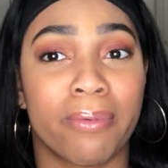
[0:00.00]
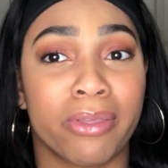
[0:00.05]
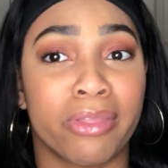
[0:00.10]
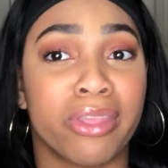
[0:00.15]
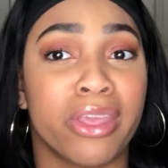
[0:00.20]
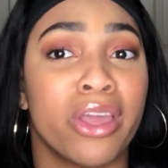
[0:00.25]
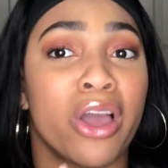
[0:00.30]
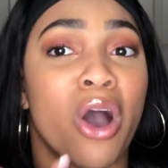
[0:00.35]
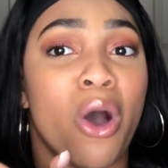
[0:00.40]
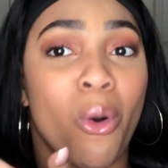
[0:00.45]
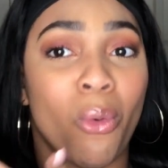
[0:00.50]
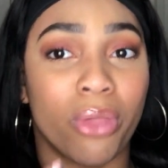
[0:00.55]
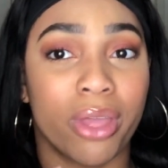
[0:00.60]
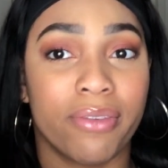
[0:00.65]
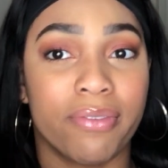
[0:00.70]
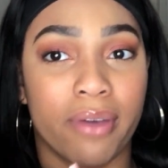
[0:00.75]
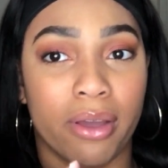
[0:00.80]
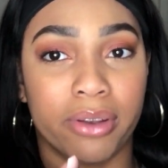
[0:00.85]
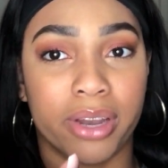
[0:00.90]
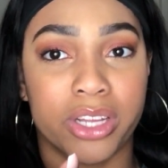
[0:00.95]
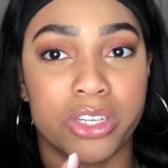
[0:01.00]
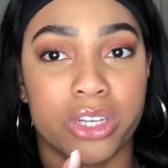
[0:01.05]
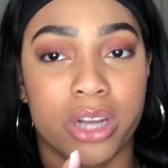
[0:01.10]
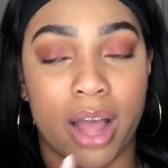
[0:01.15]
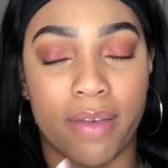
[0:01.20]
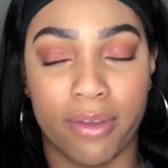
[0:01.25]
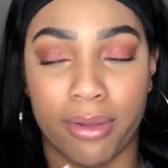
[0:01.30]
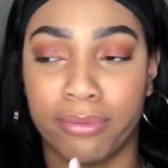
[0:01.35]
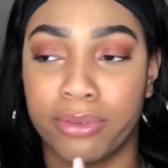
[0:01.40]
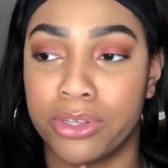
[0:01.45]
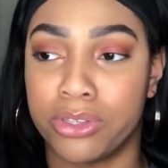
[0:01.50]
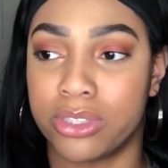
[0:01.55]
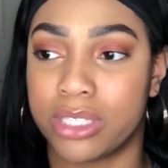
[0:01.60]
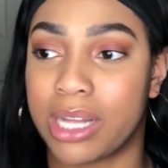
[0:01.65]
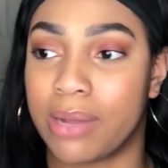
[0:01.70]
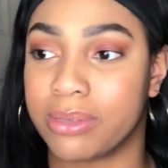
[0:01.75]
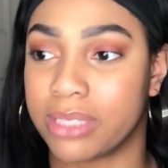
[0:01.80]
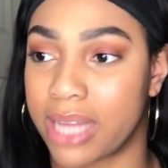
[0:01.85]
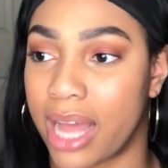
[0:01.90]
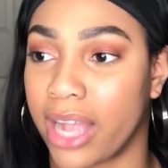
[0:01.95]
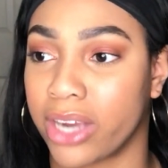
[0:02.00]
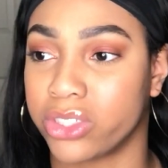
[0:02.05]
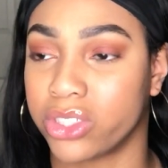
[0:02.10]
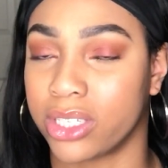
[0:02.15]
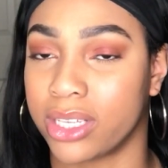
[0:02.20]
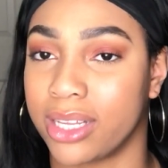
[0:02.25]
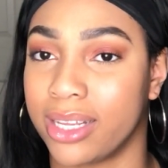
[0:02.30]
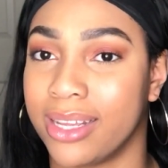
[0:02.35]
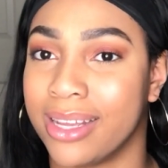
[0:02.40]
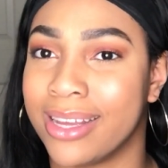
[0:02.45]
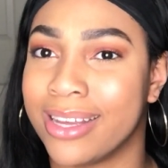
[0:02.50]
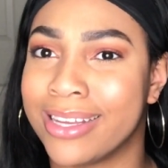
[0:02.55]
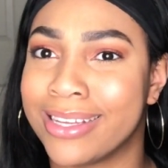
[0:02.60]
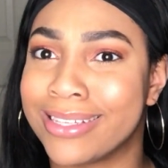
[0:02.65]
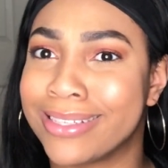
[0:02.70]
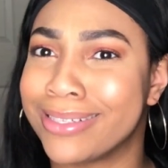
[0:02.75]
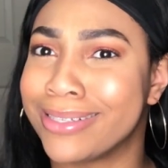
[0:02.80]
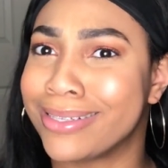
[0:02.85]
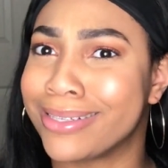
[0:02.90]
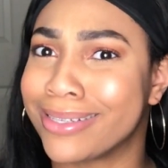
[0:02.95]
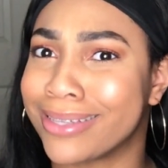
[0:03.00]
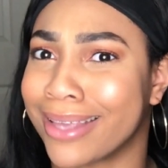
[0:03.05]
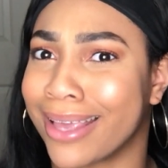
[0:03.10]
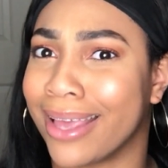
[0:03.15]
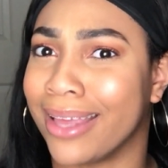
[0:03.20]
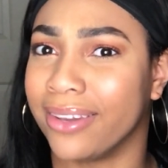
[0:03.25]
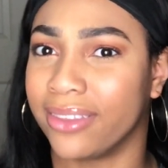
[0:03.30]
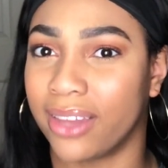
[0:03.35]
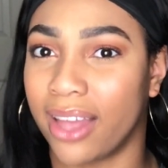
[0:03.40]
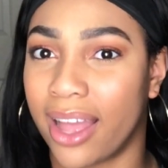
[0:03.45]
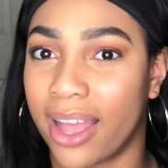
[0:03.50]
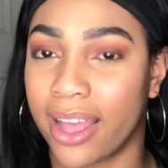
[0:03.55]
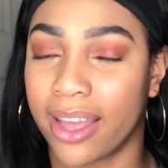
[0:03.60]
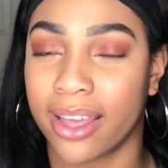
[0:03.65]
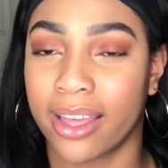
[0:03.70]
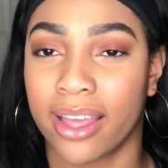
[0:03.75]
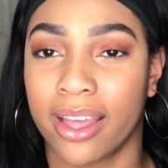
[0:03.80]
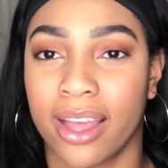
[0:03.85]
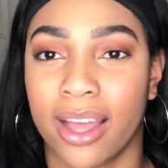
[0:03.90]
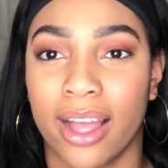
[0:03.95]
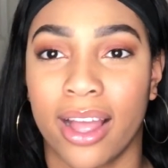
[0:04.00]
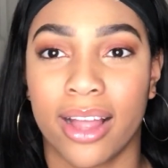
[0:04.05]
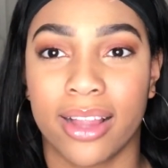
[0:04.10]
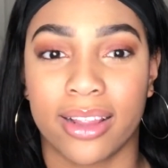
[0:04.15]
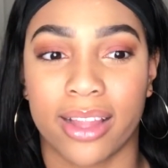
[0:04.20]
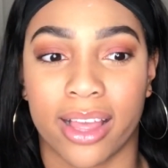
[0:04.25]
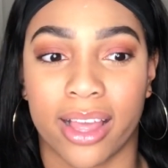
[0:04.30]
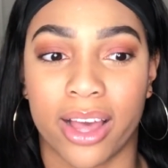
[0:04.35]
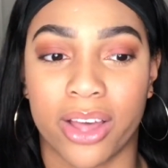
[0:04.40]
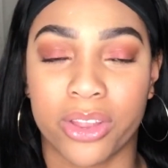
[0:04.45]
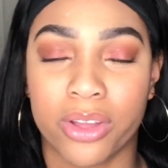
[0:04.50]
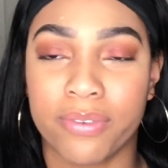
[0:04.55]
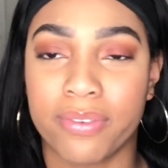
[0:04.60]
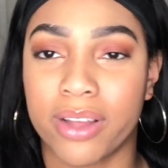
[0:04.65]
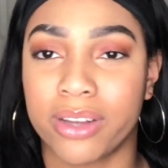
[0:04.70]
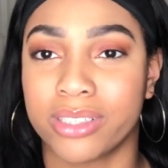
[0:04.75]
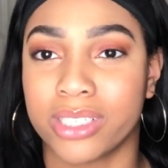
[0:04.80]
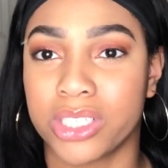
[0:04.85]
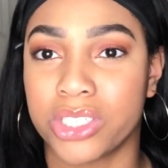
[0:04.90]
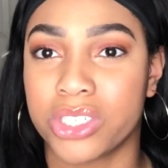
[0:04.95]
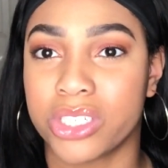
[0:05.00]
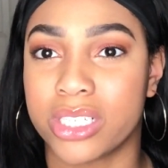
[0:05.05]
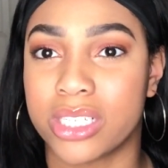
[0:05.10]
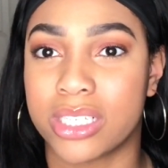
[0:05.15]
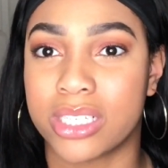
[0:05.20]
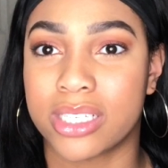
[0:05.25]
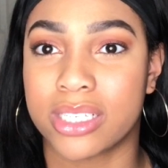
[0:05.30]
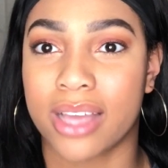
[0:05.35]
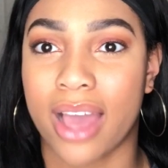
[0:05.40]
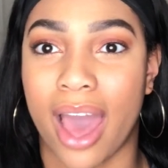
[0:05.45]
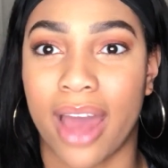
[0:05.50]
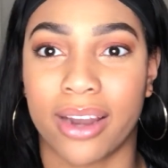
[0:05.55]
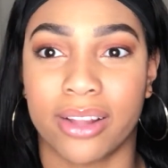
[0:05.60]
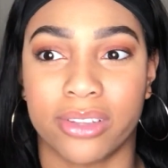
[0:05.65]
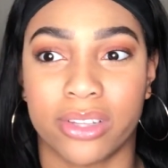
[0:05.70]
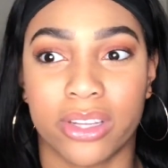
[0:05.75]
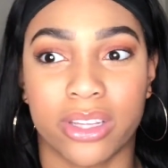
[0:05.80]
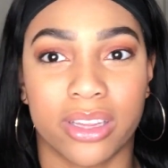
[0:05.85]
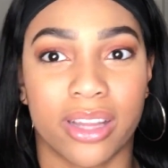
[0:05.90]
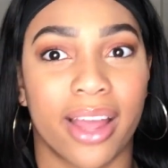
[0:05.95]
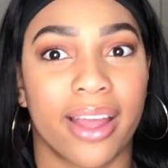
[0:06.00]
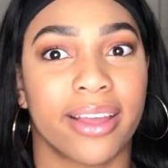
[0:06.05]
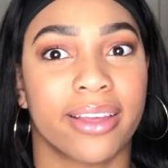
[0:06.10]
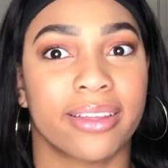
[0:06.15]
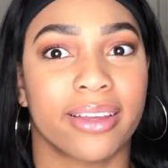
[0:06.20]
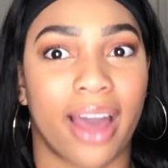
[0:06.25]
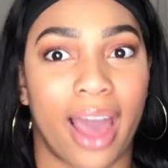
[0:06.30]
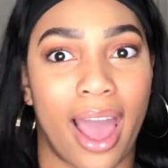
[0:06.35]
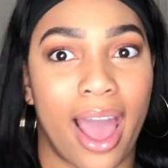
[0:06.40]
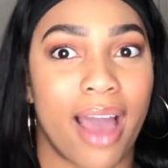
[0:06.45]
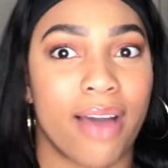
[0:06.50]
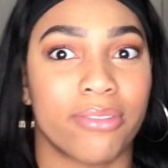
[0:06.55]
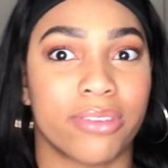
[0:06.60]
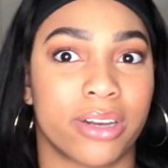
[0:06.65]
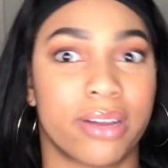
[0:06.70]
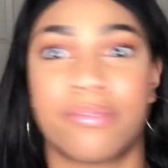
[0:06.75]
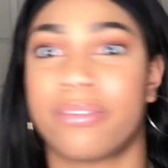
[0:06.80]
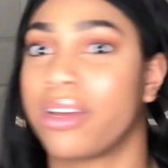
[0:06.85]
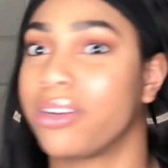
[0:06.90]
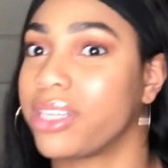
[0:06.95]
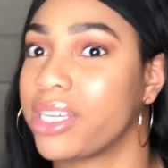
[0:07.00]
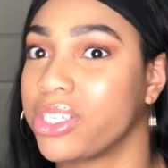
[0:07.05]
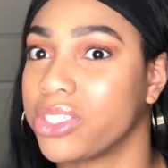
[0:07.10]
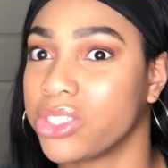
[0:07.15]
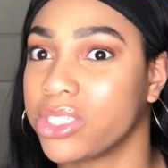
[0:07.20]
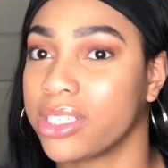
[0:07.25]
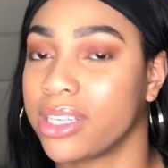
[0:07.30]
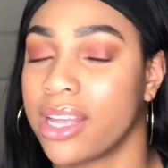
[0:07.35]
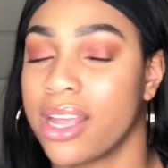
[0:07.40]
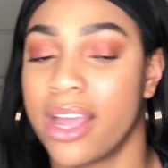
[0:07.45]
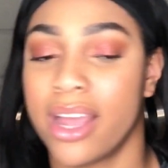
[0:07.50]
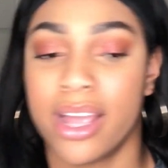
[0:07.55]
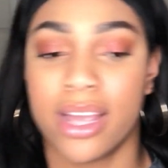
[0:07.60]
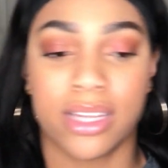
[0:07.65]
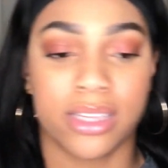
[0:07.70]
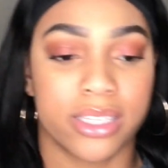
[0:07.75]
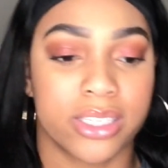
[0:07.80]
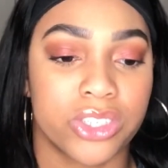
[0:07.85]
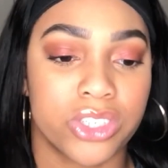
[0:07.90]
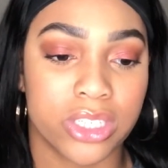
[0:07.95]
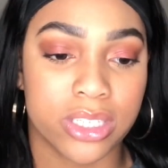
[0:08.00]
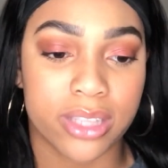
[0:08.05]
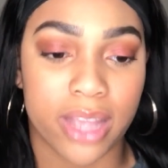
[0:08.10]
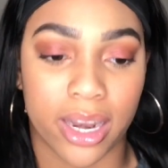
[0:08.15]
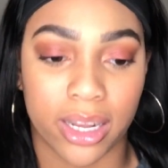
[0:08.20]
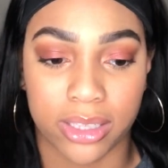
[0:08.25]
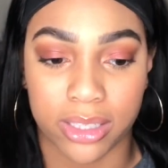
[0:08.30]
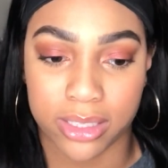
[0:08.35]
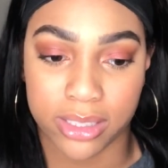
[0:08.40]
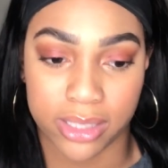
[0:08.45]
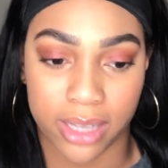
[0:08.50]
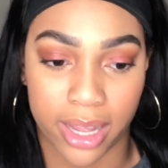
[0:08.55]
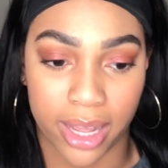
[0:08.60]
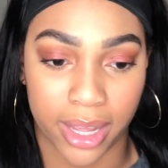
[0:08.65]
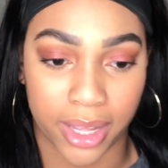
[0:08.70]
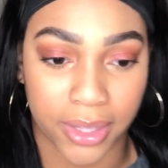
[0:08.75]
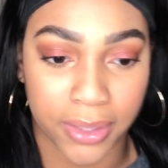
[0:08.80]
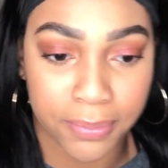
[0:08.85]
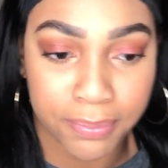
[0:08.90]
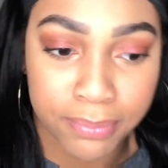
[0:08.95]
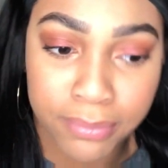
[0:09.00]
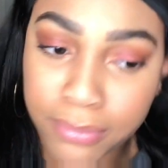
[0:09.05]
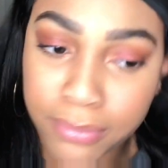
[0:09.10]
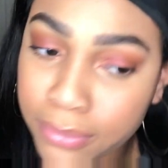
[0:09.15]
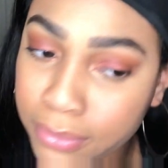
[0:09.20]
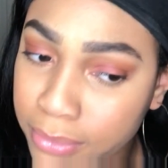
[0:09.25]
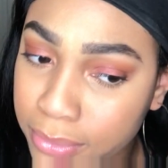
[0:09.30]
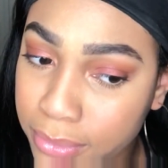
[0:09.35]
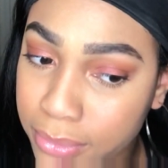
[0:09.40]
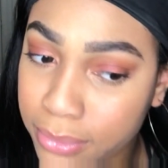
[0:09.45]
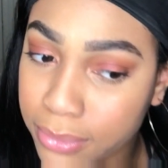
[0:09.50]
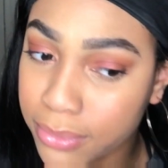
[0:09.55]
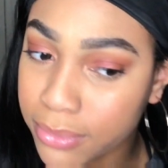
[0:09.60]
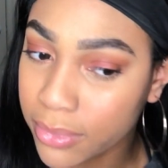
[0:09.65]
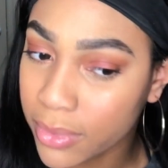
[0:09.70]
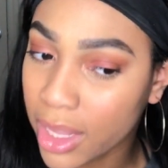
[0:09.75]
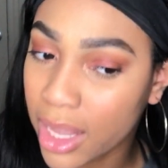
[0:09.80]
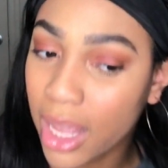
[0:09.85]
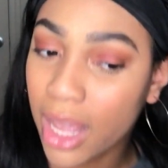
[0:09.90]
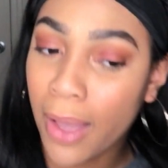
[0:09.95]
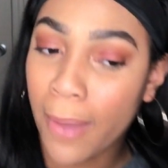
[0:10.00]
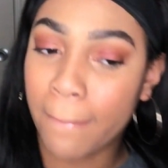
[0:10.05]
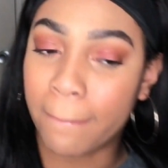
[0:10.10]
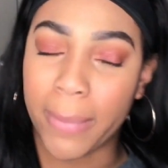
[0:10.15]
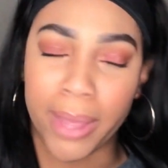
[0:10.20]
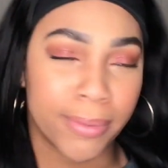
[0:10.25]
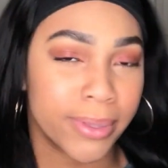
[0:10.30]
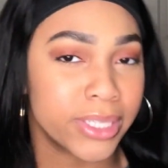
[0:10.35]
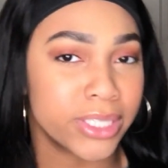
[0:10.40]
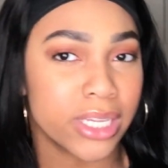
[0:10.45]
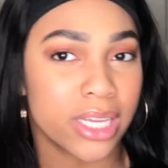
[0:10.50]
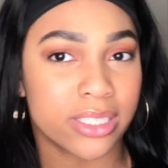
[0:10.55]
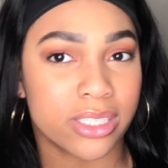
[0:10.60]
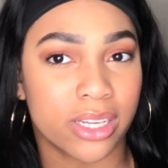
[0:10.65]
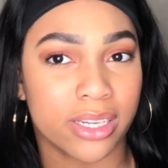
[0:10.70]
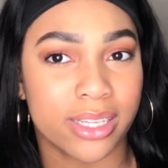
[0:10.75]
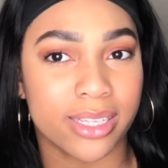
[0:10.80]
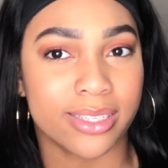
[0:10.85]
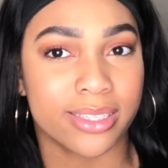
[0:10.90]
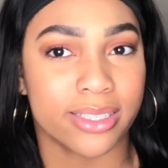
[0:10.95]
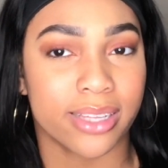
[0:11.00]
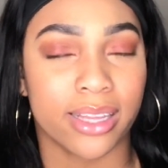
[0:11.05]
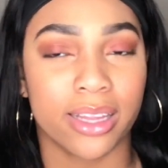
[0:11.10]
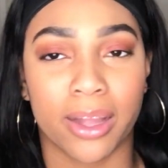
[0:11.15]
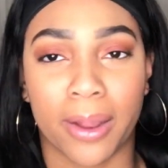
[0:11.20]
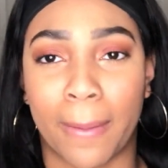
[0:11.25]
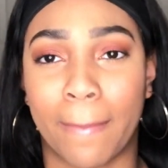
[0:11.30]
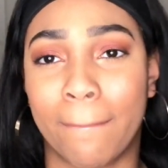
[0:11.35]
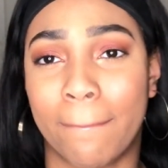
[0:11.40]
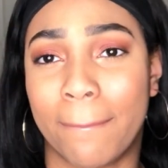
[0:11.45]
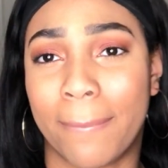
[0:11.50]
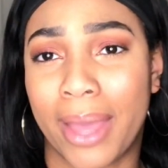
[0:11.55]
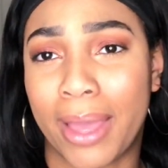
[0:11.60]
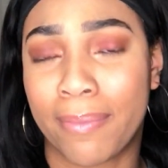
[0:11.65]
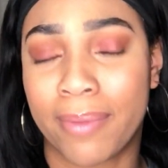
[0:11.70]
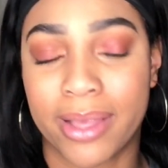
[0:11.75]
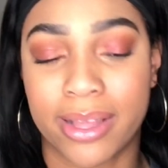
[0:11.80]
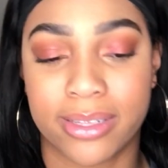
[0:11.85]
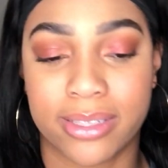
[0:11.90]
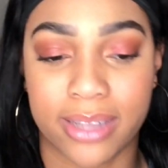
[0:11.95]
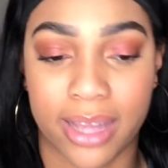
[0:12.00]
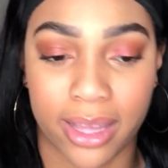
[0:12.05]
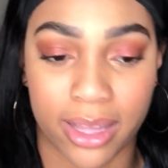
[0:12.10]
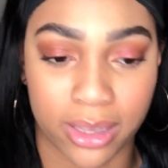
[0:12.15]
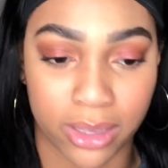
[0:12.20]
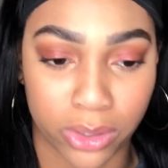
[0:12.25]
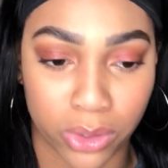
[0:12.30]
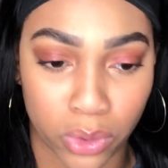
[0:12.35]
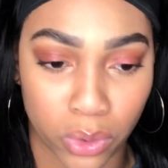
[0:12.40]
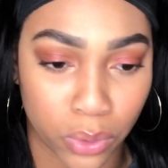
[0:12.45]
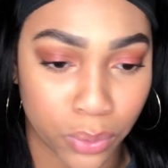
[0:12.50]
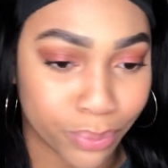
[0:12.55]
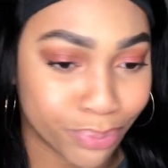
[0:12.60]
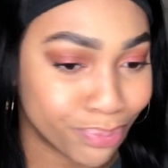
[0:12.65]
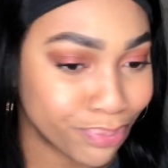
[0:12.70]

the only foundation I've ever used that was actually skin-like. Like other foundations kind of look like I have on a foundation. This just kind of looks like, maybe she has on concealer. Maybe it's like a little